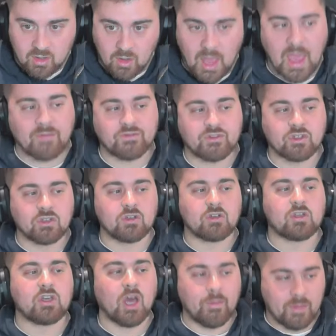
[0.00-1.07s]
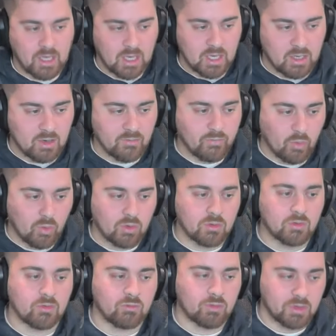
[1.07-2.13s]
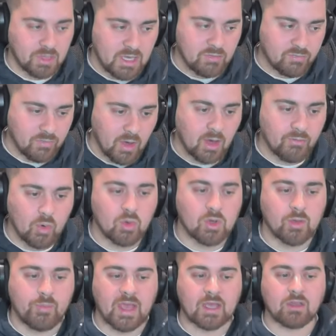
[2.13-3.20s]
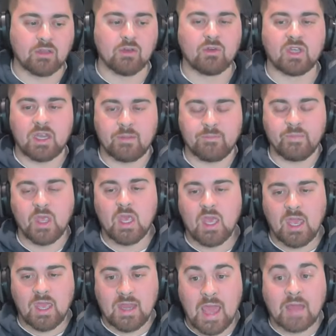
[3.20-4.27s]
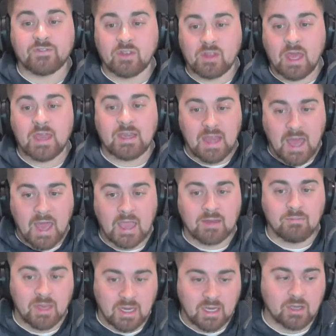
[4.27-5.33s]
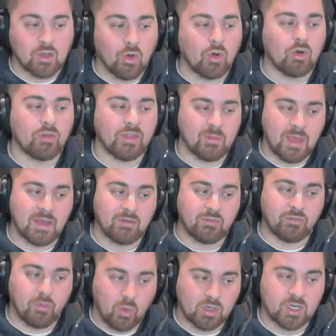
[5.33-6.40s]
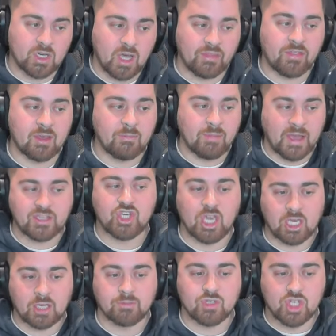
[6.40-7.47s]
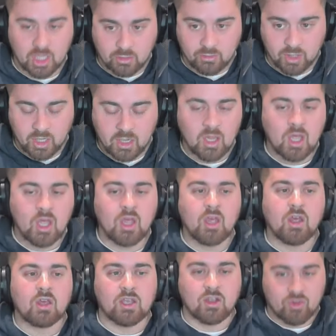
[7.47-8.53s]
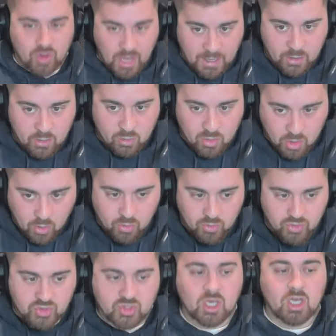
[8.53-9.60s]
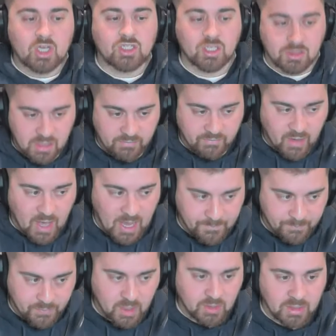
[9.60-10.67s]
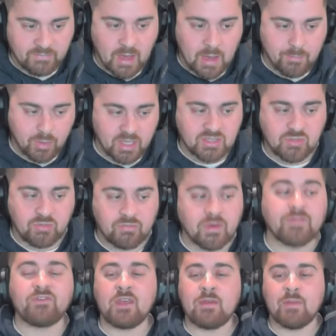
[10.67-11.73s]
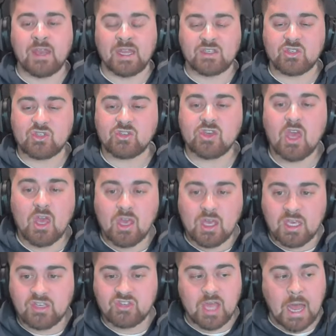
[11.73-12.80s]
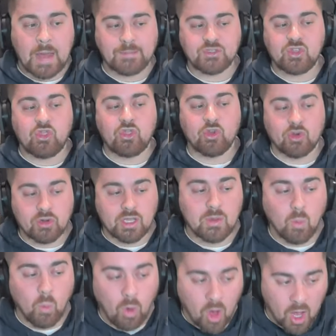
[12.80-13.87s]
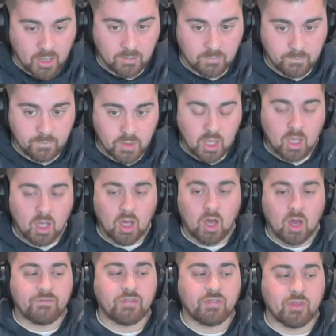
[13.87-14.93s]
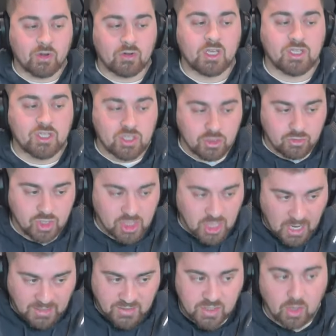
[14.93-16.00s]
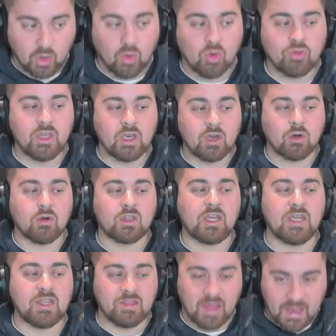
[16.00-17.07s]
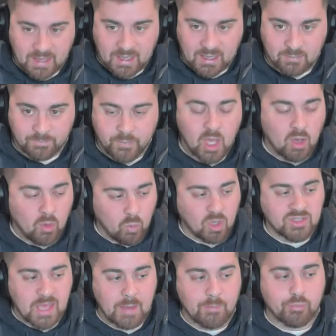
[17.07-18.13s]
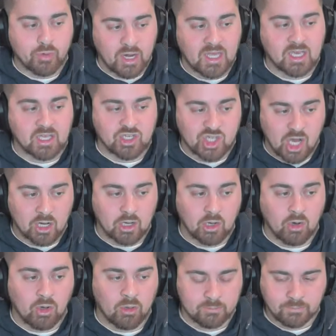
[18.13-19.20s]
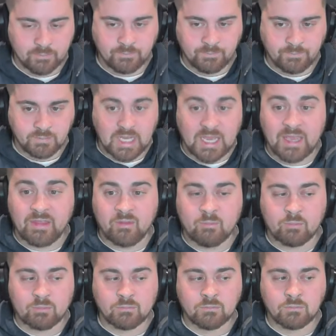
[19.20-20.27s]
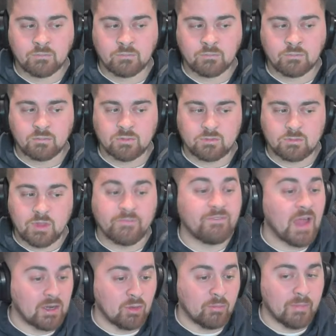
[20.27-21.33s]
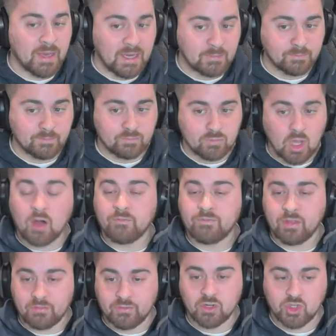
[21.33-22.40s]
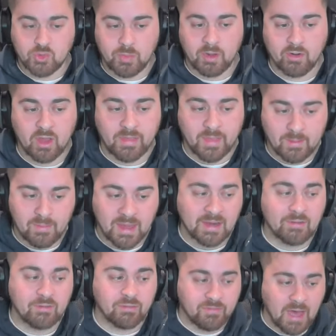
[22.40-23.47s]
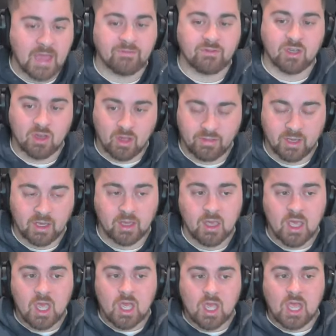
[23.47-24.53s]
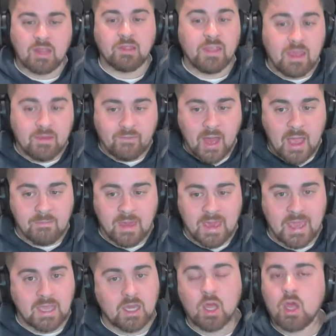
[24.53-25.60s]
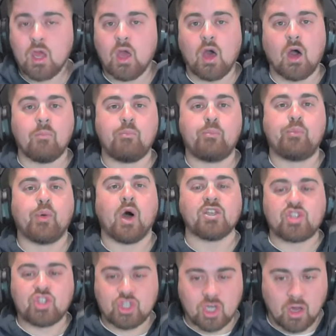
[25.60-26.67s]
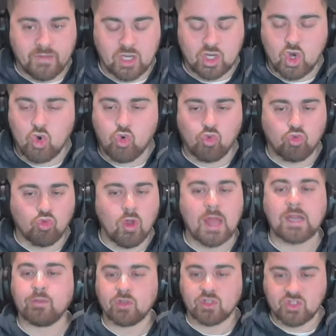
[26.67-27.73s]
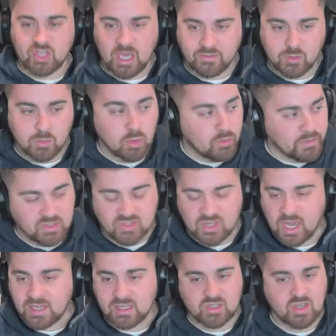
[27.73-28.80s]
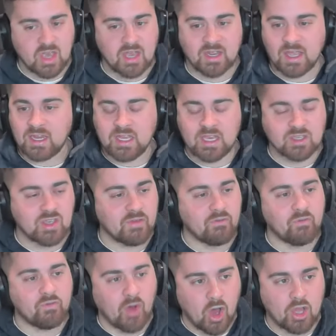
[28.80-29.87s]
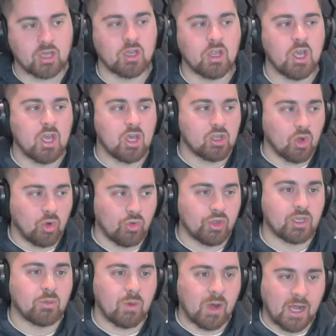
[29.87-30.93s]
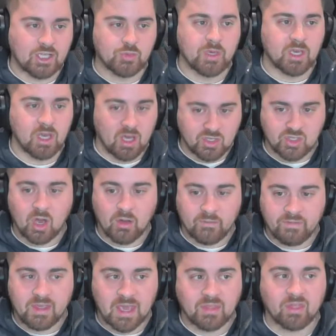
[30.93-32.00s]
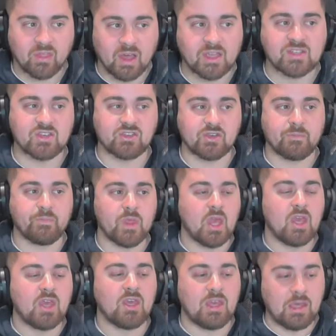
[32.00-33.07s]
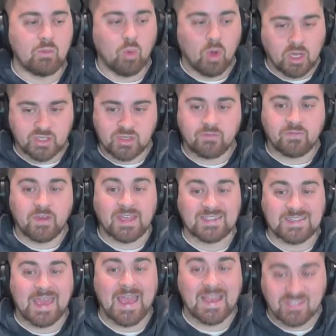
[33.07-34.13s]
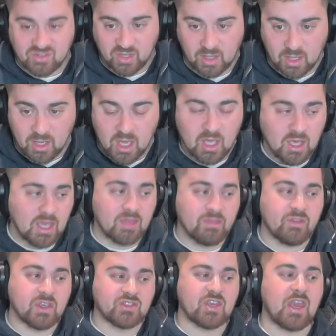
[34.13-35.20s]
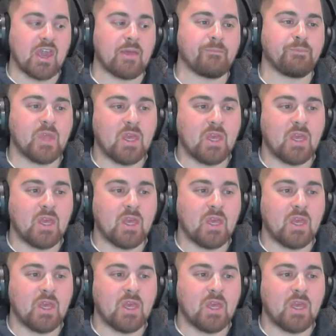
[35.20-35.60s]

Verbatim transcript: after coming in for relief of Ukko-Pekka Luukkonen. And after that nine minute goal that made it four to nothing by Jakob Chychrun, Granato goes to Levi. Levi plays 50 minutes. He stops 31 of 32 shots. The only goal he let in was that Brady Tkachuk goal in the final minute of the first period that made it five to nothing. And Levi made a bunch of incredible saves, moving side to side. Again, he is a fun goalie to watch because of the athleticism. He was fantastic in this game.